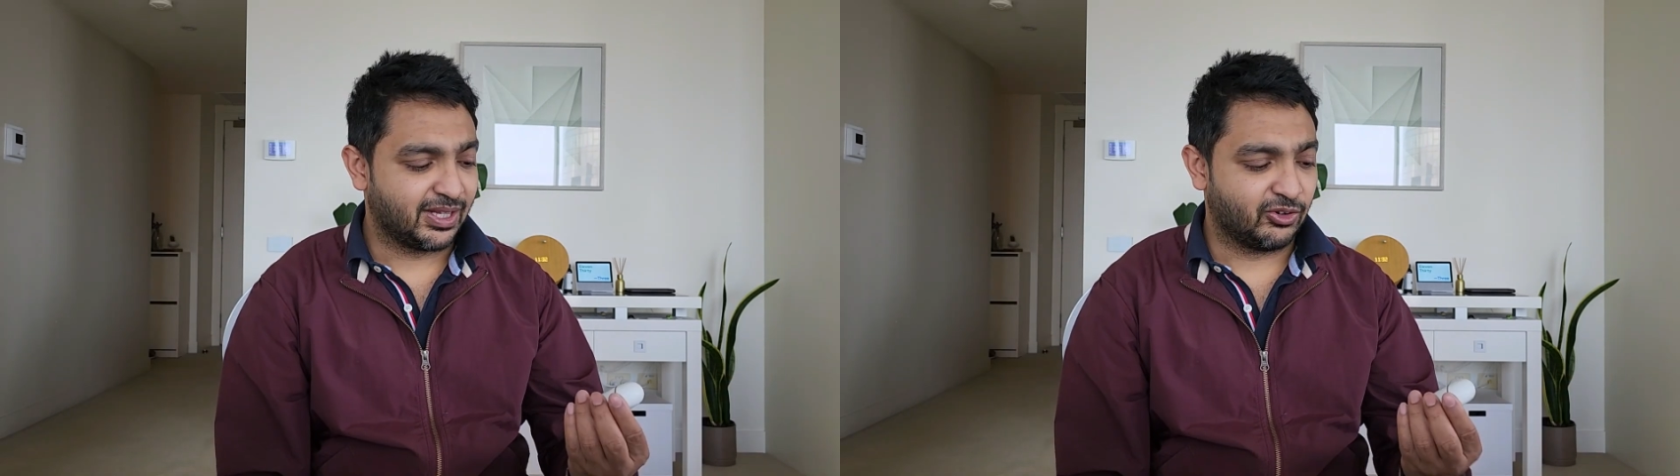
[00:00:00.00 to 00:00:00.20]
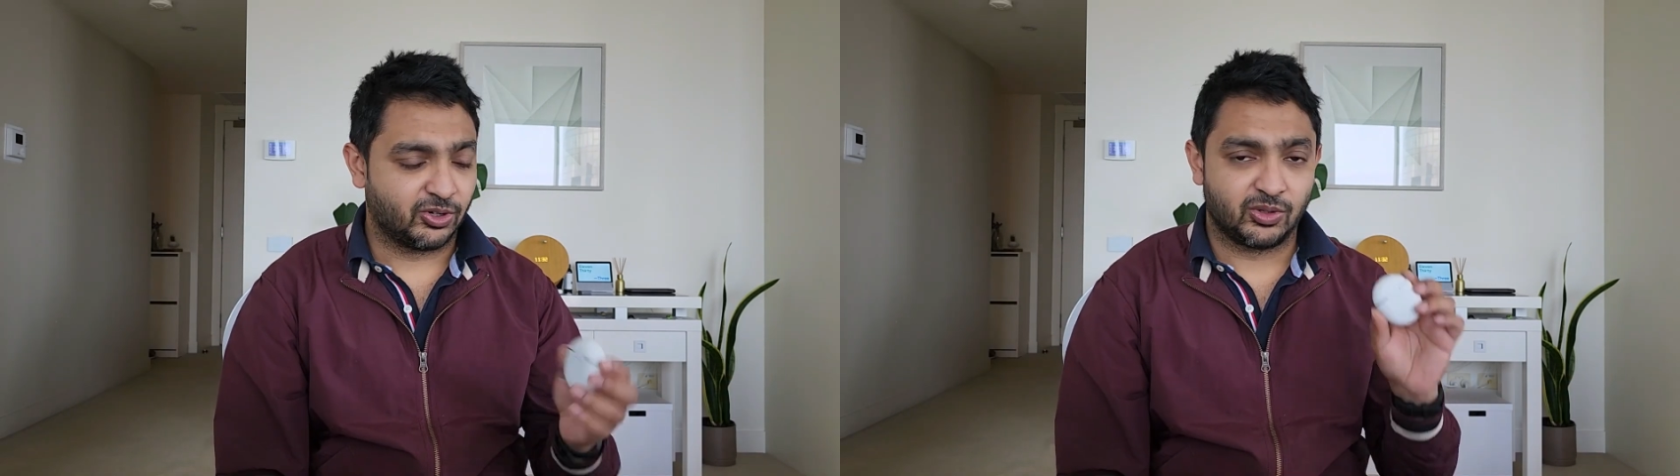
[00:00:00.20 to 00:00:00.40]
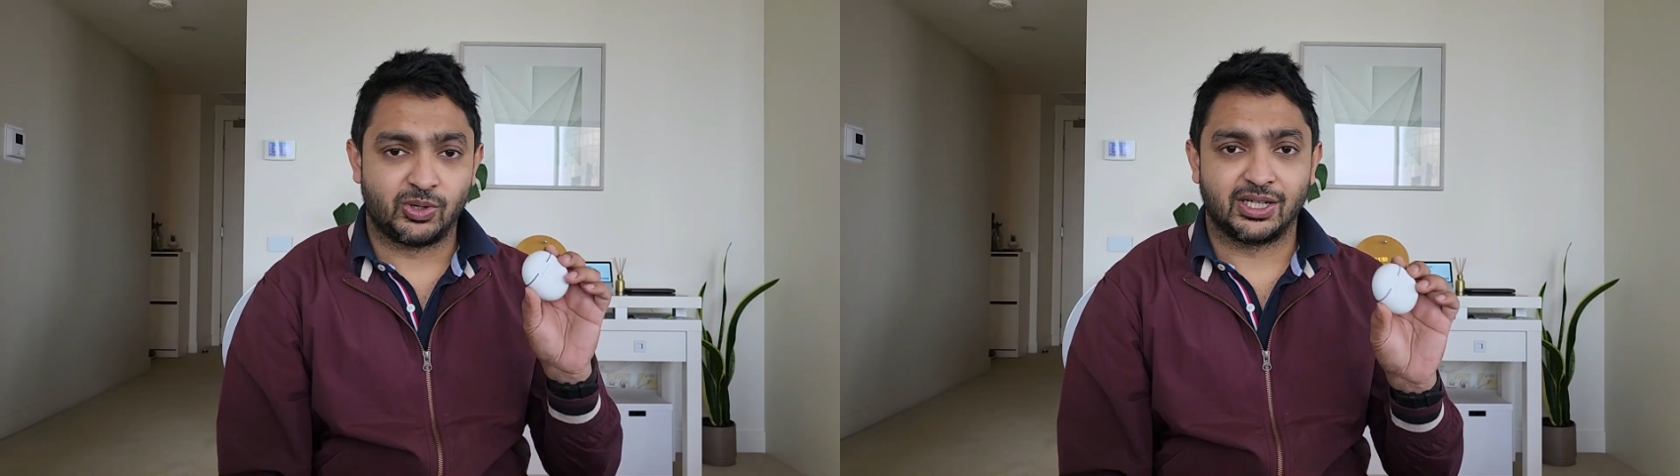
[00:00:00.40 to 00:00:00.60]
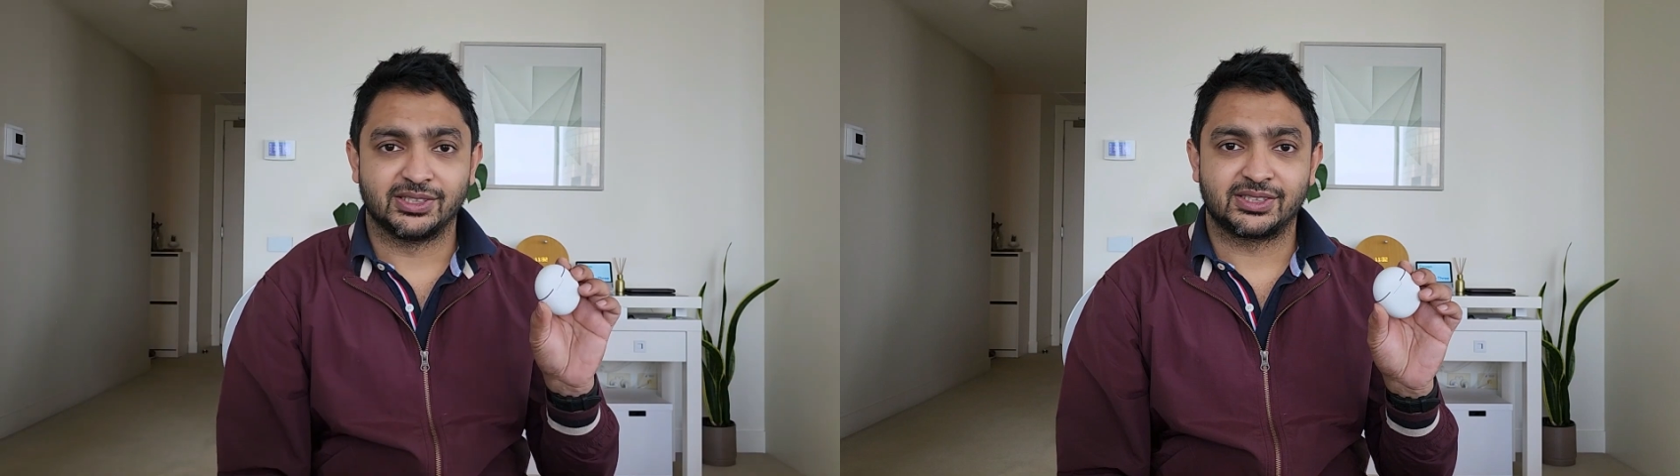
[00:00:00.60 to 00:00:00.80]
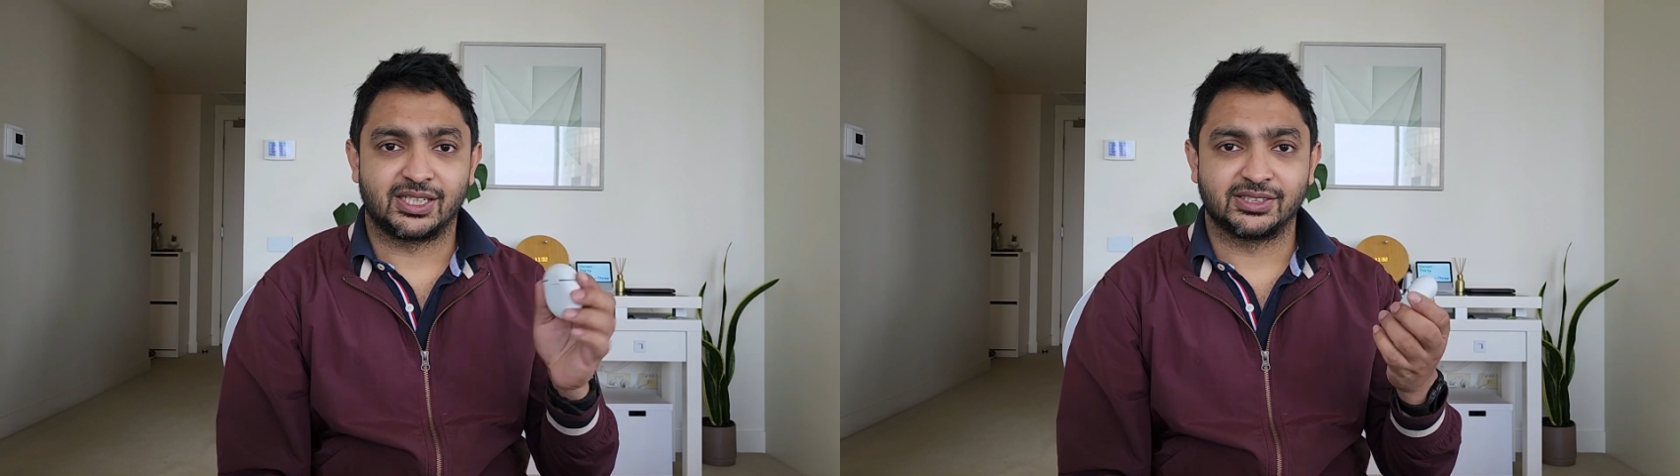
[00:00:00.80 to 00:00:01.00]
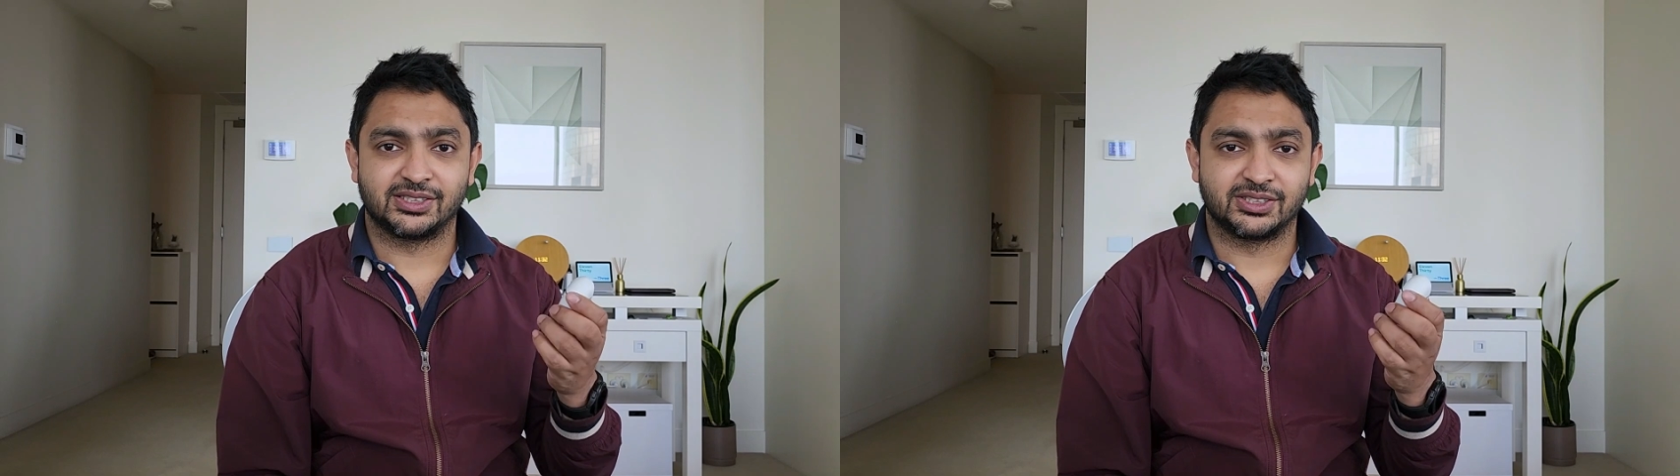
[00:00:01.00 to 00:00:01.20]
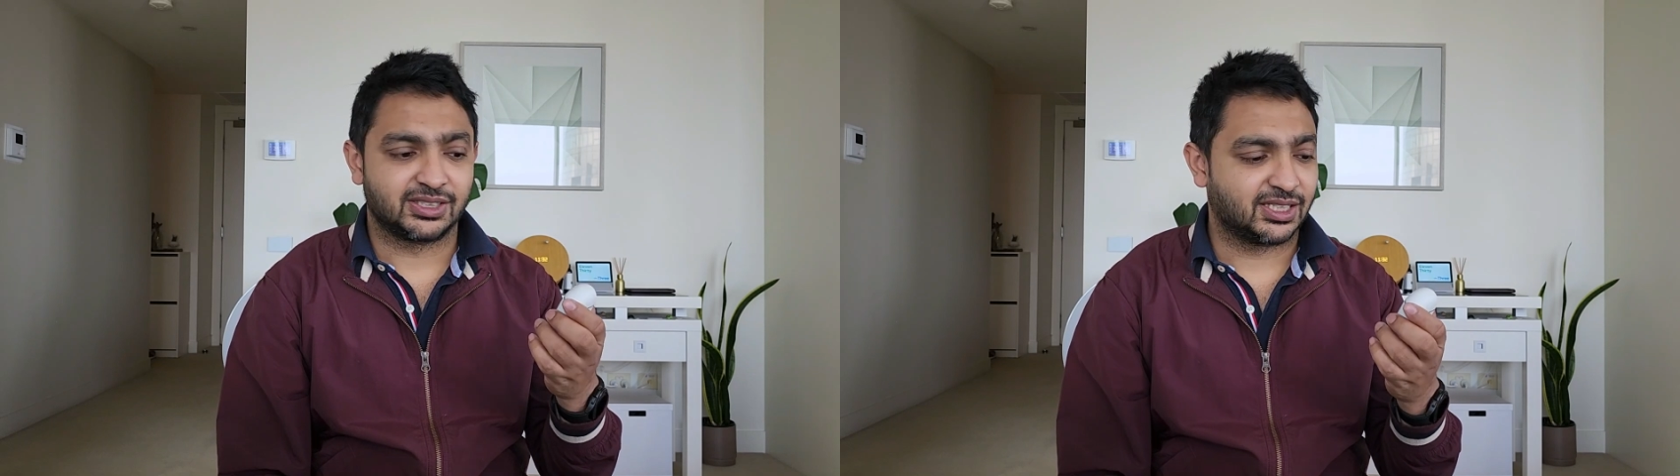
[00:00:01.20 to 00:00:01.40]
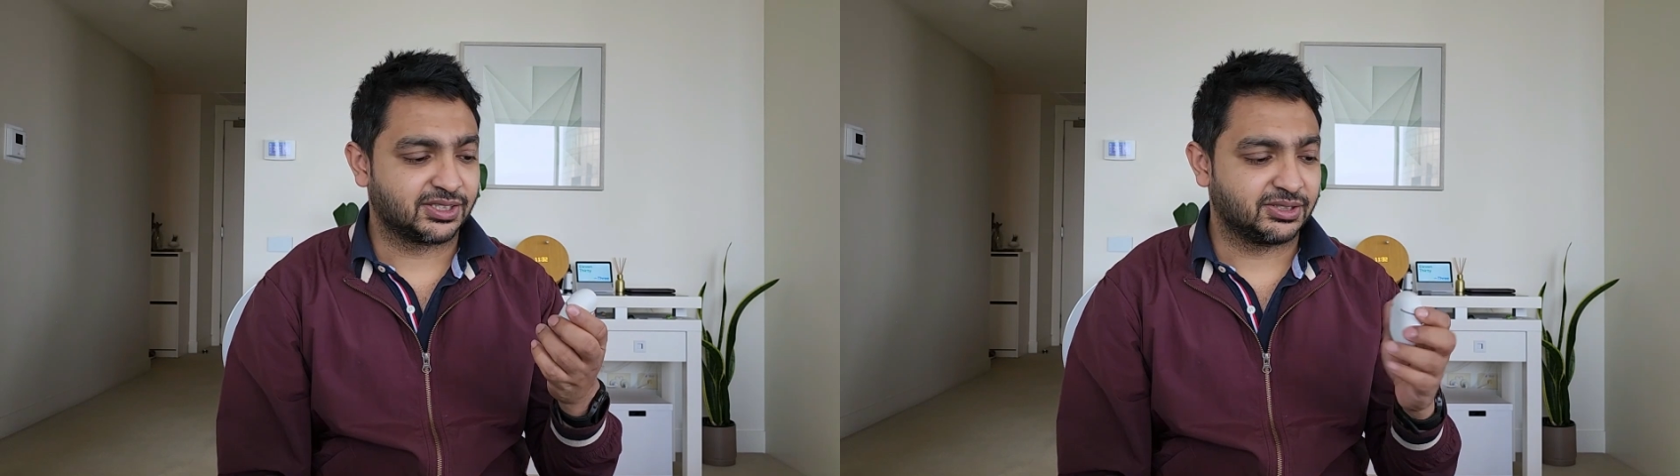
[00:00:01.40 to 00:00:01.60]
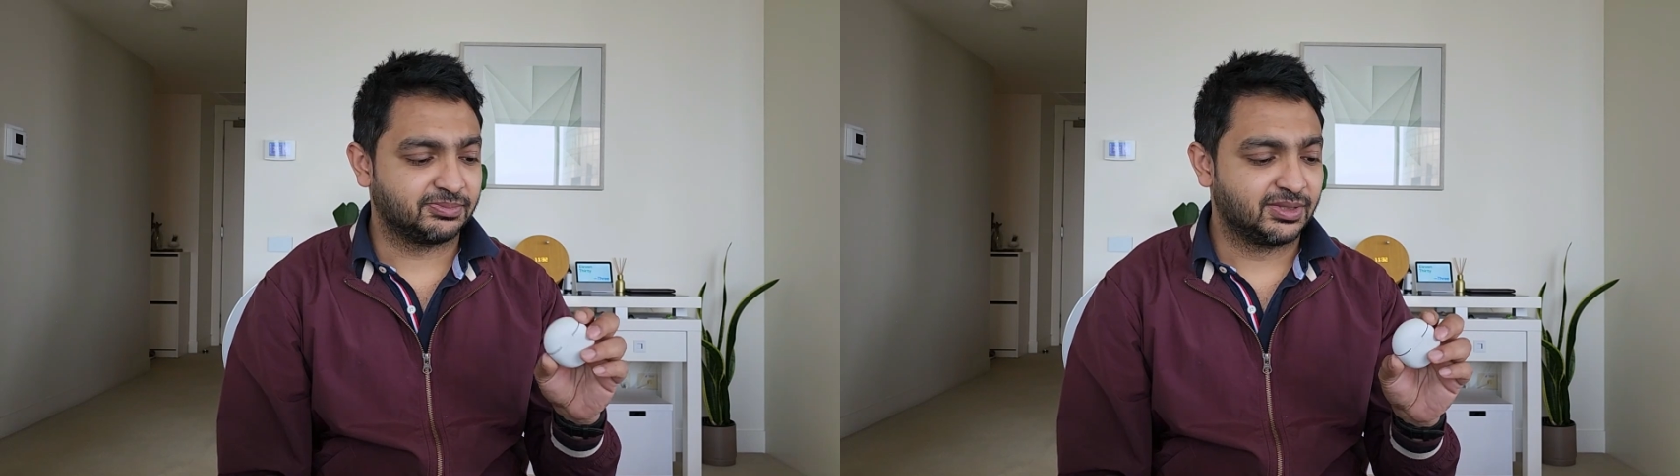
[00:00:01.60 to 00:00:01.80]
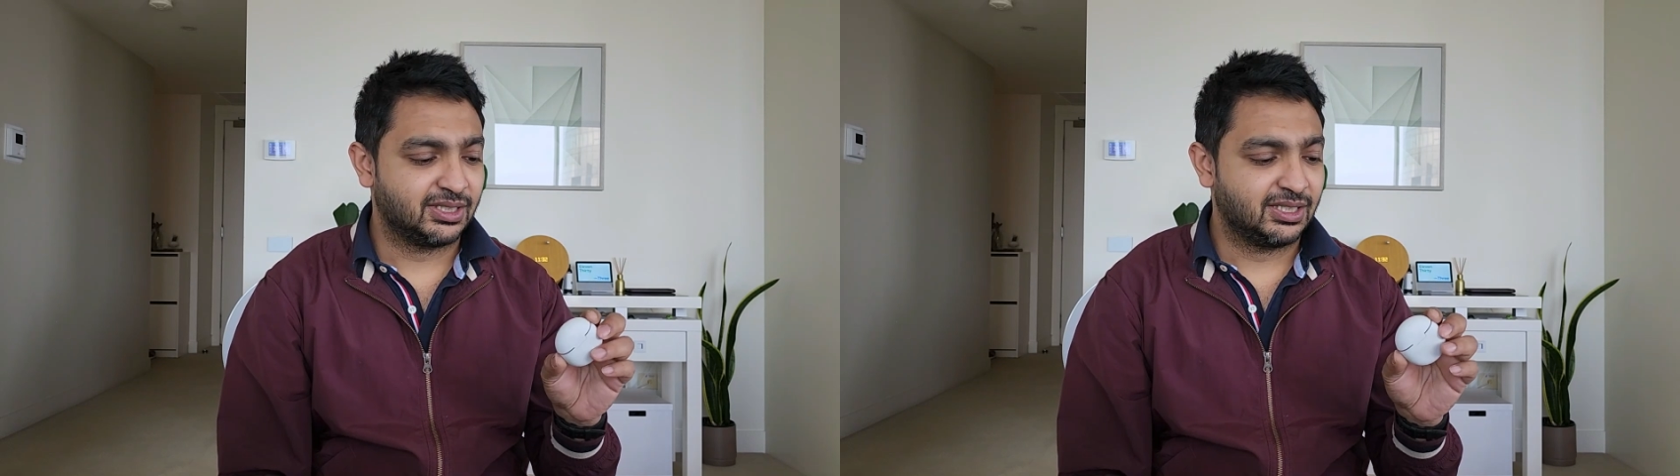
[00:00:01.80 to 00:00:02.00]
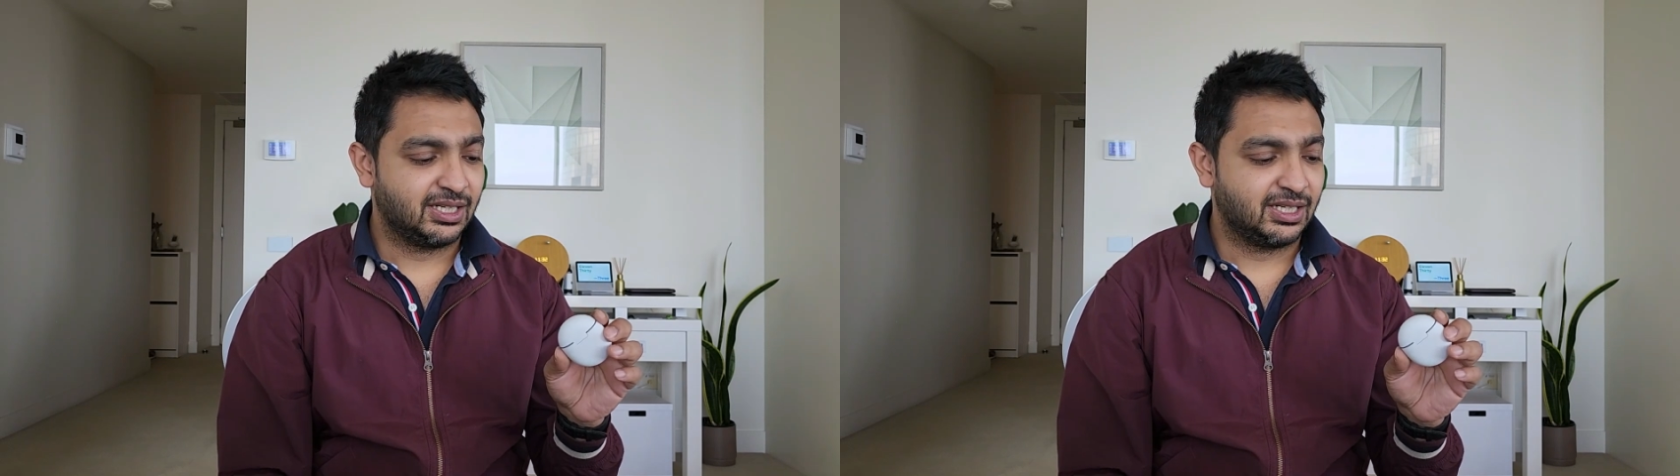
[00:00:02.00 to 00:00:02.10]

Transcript: or a wireless charger to charge them.